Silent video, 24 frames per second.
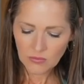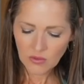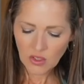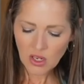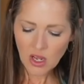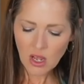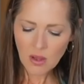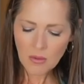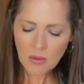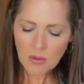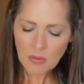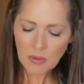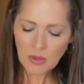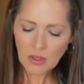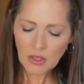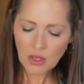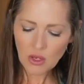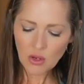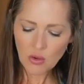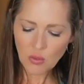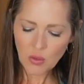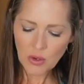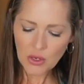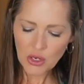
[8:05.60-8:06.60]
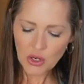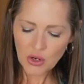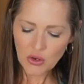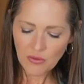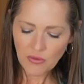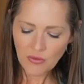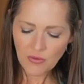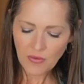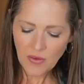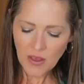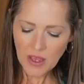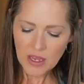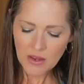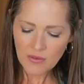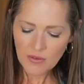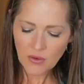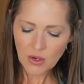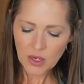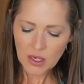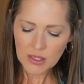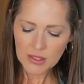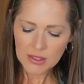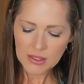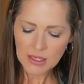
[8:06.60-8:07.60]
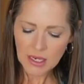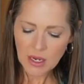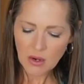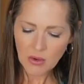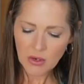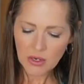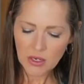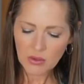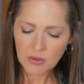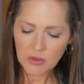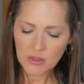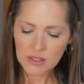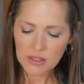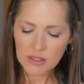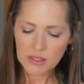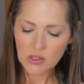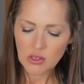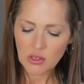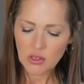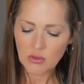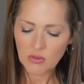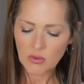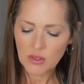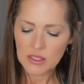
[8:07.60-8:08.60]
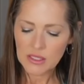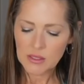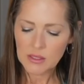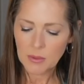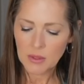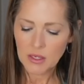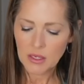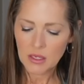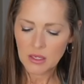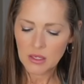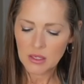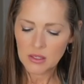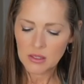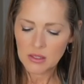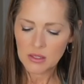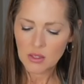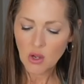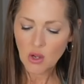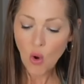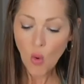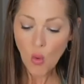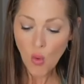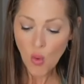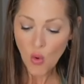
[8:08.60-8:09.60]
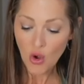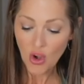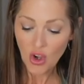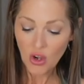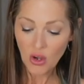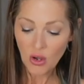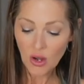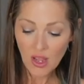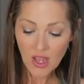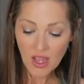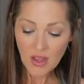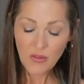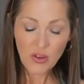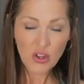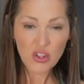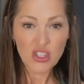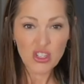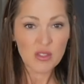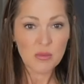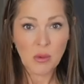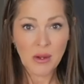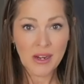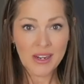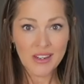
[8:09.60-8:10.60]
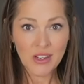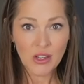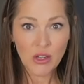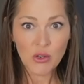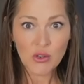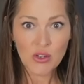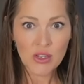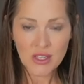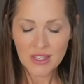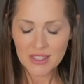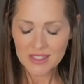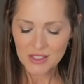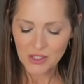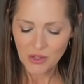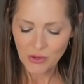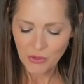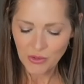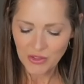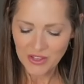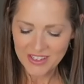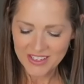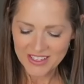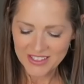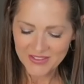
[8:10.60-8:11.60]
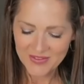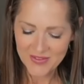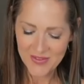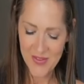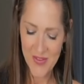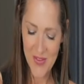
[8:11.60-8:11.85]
Comment below what your favorite sourdough discard recipe is, or if you're just brand new to this whole thing.